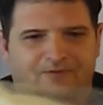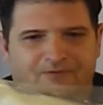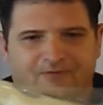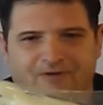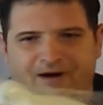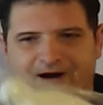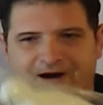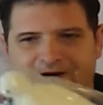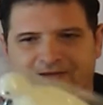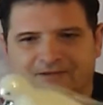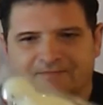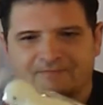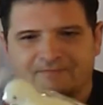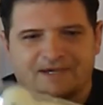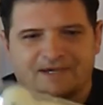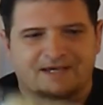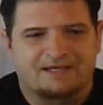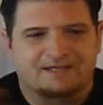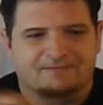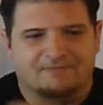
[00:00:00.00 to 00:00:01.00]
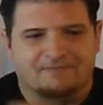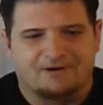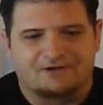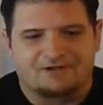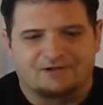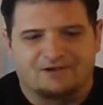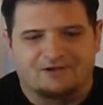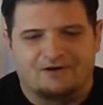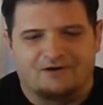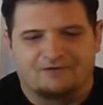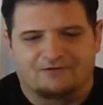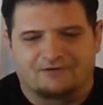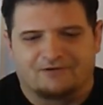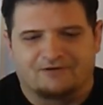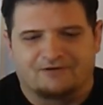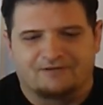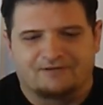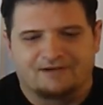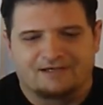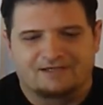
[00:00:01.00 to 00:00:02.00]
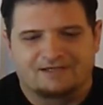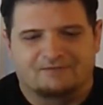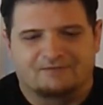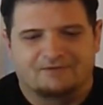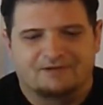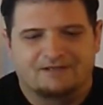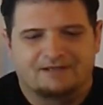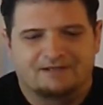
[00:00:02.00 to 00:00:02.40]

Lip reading: Wow, the beak's much longer on this one.